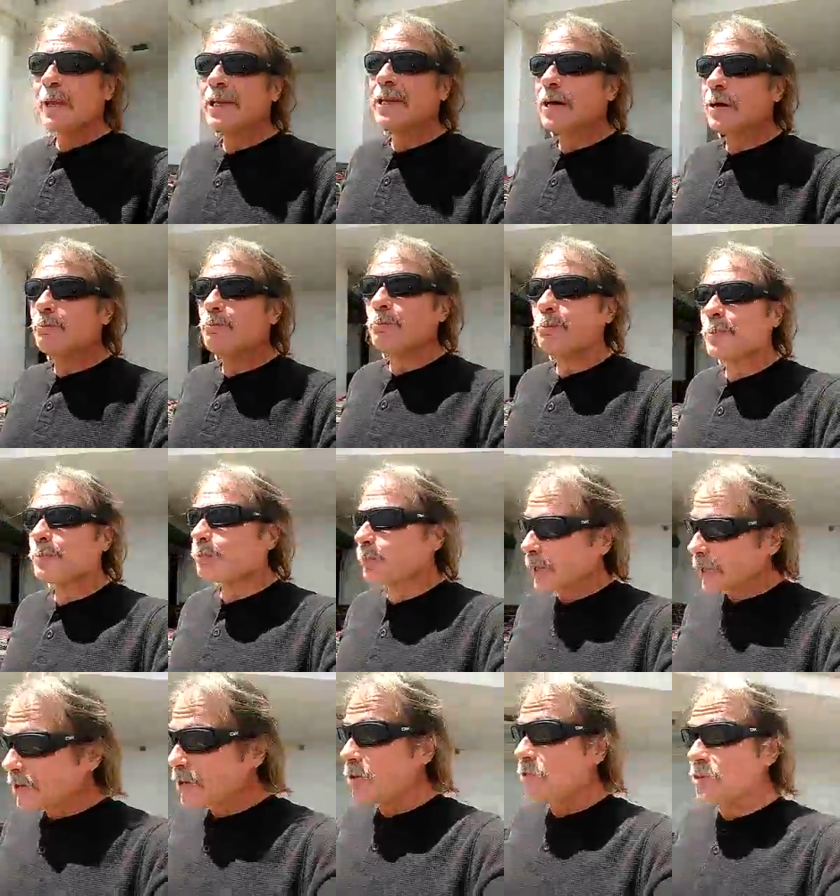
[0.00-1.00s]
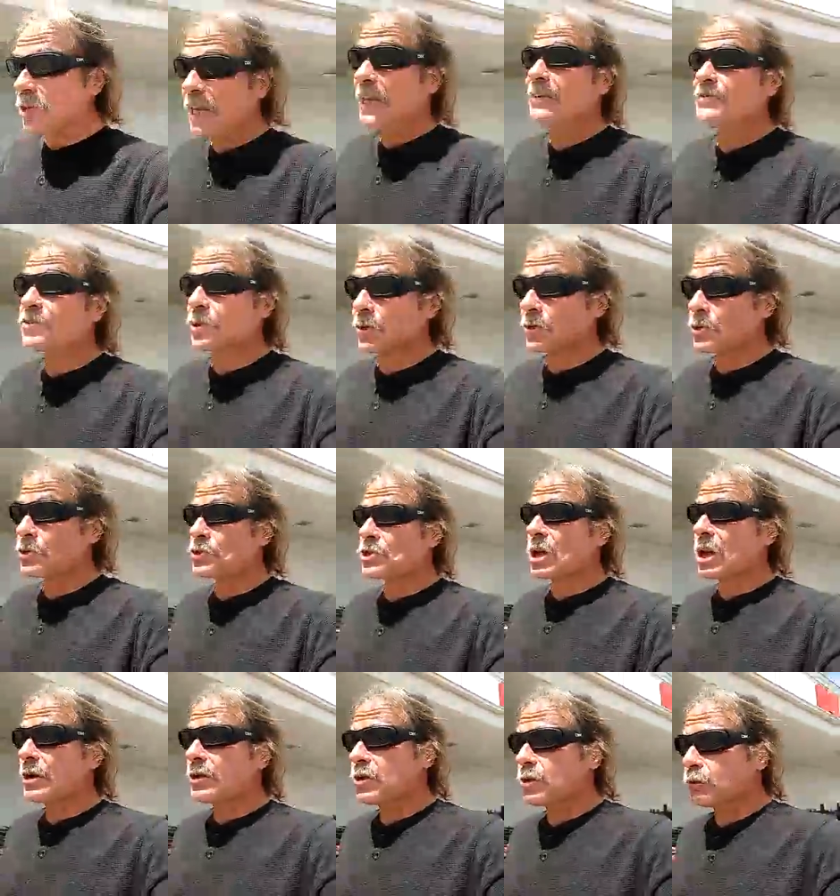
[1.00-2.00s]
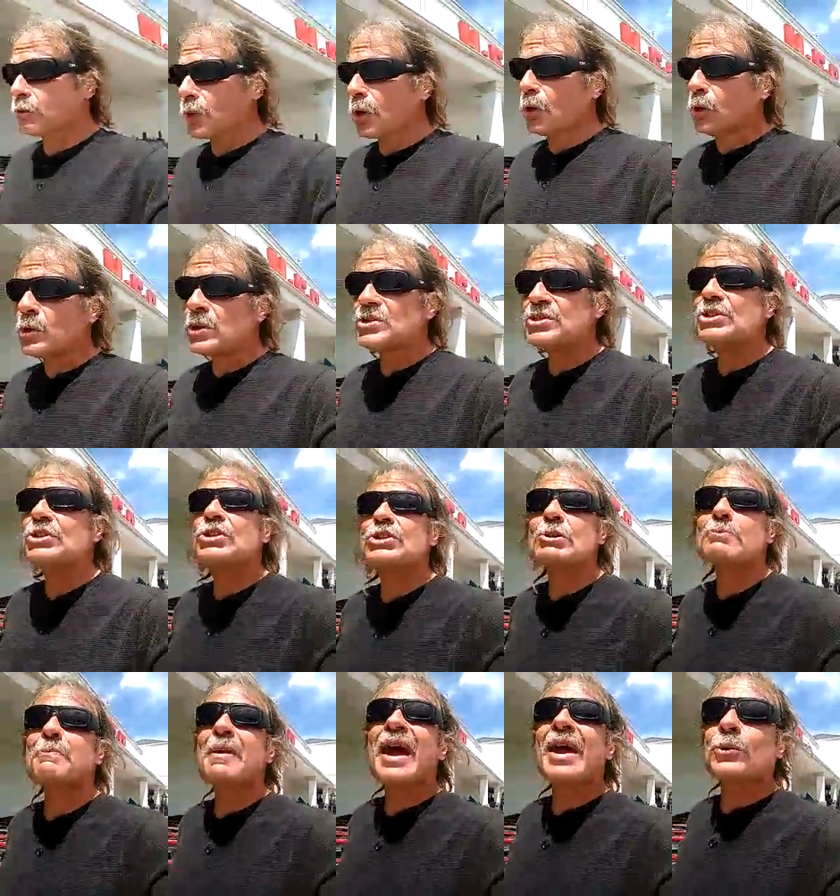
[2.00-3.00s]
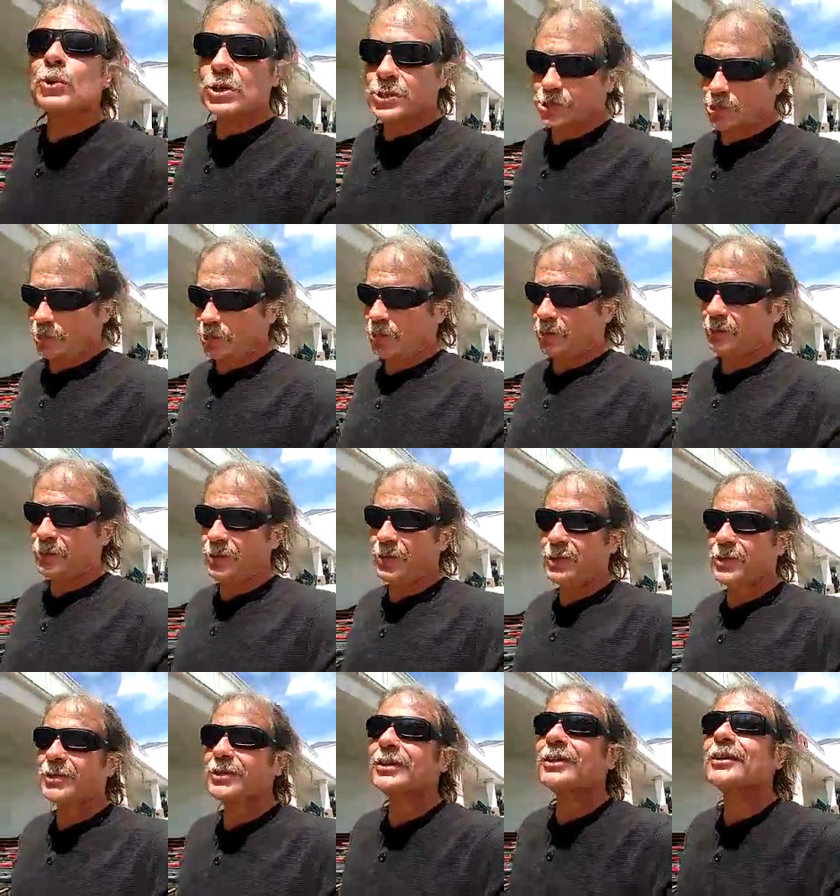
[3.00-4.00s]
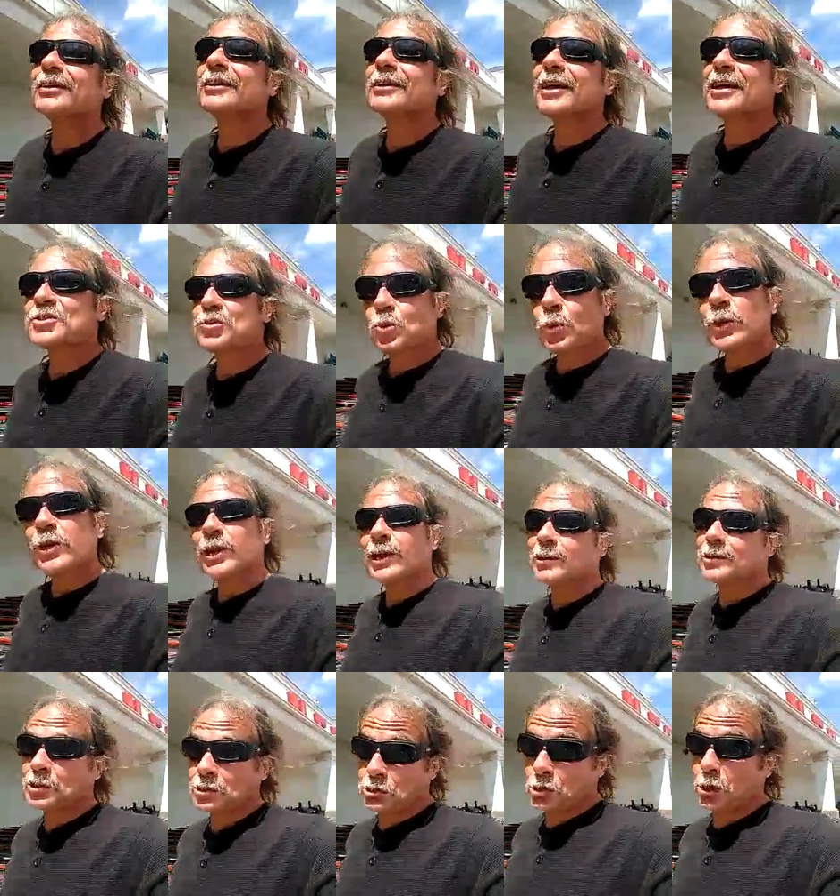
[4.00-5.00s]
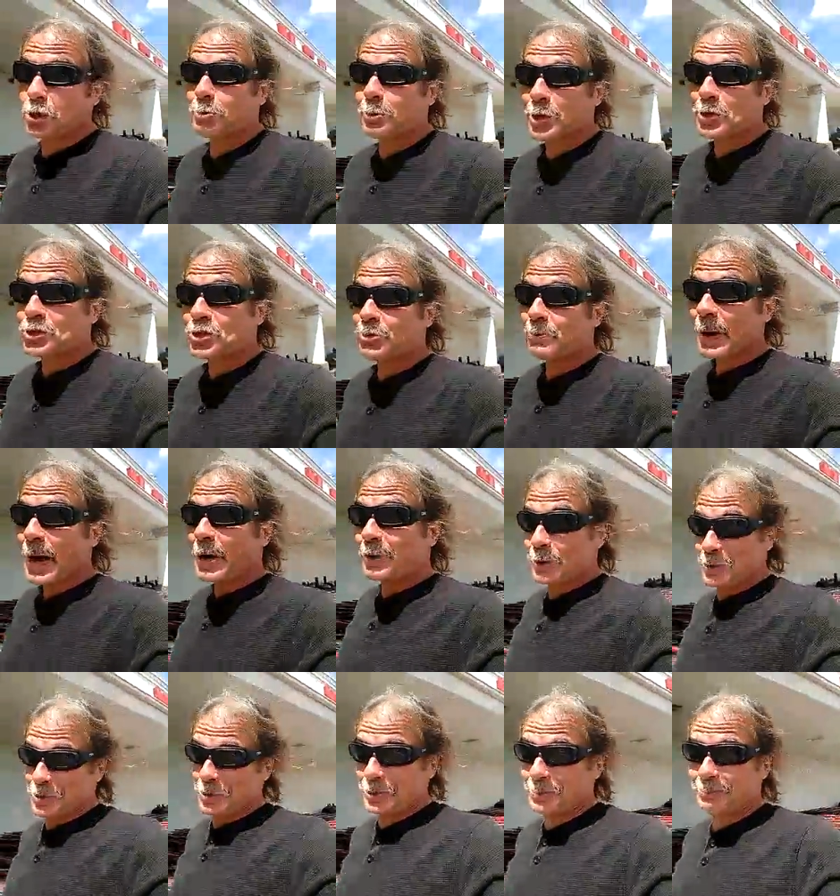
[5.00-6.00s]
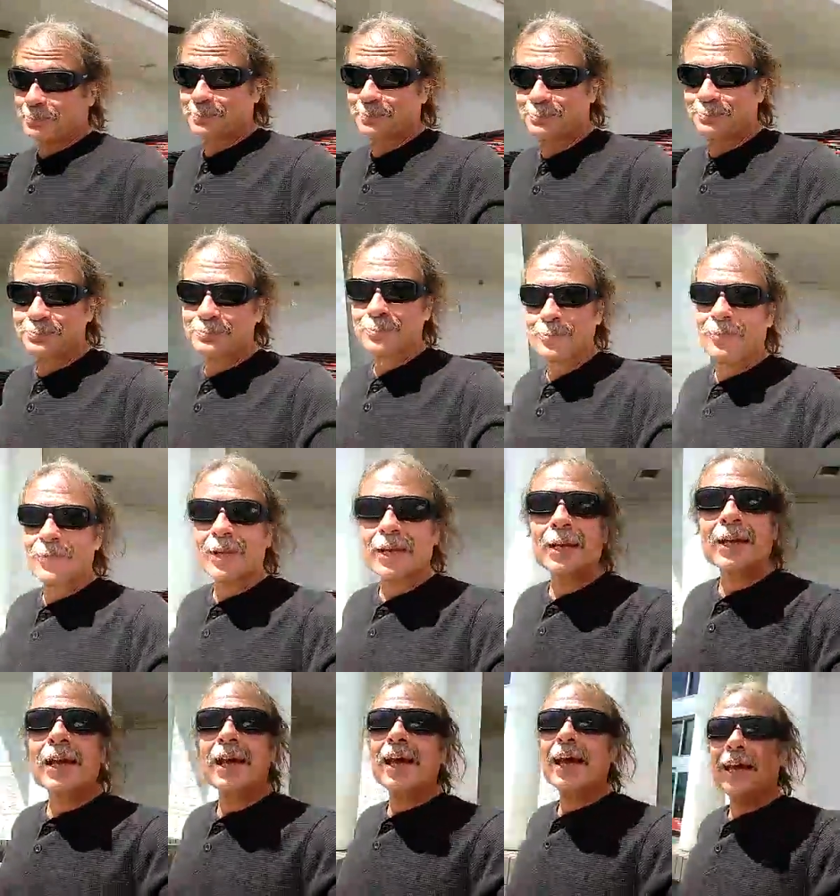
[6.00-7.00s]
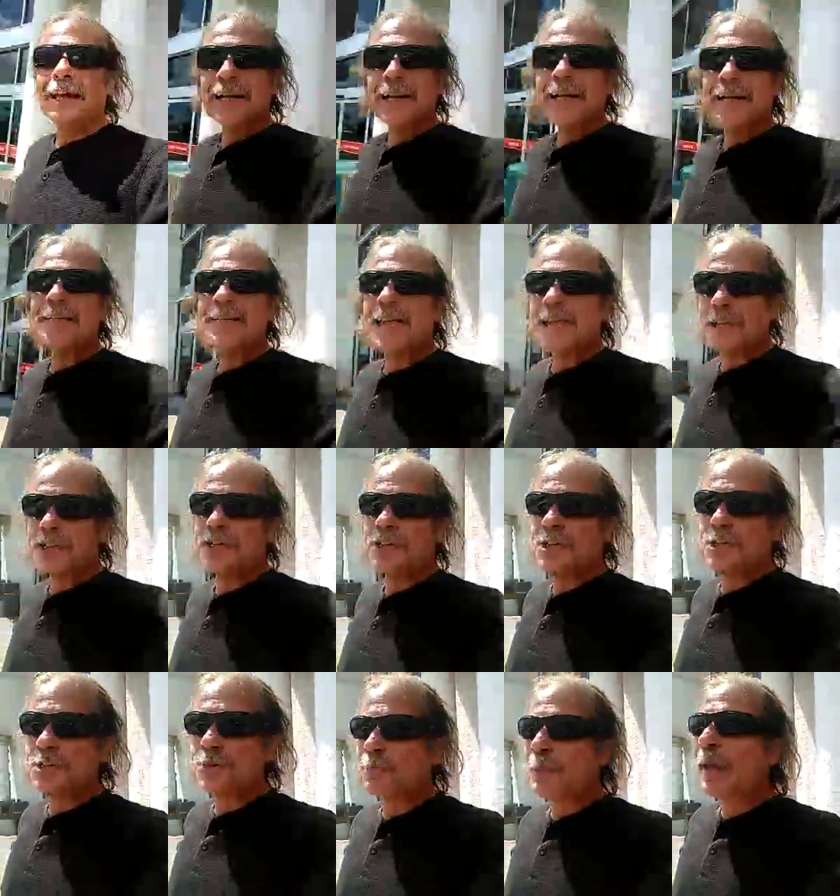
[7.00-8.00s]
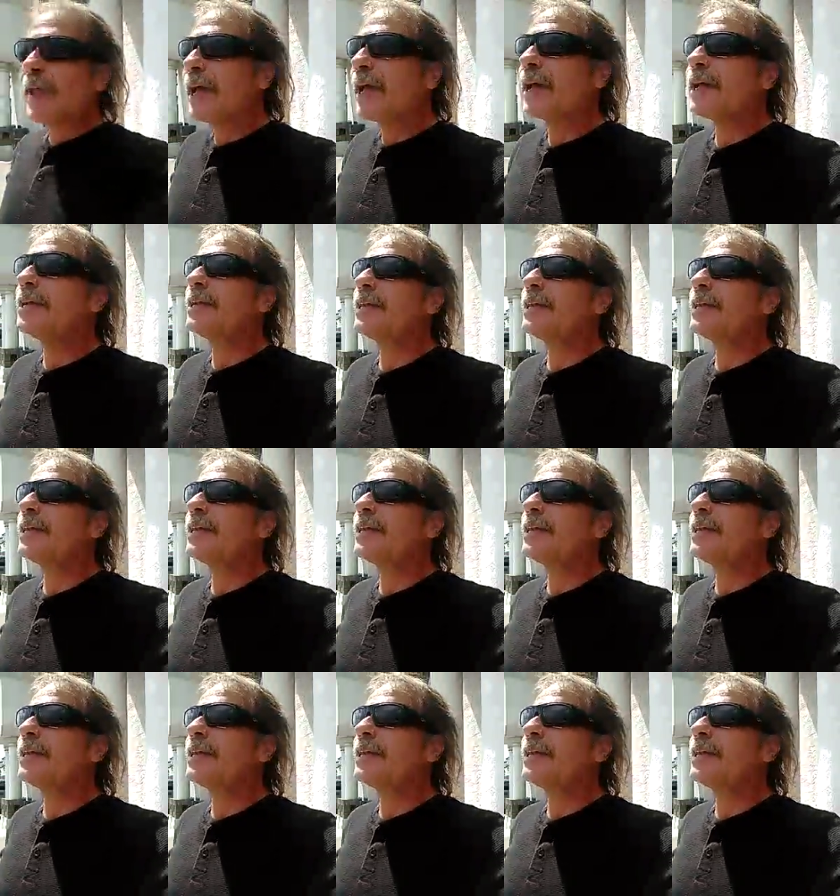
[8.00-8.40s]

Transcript: who was beat up by the thieves on the side of the road is a Samaritan. It's where you get the term Good Samaritan. And he takes this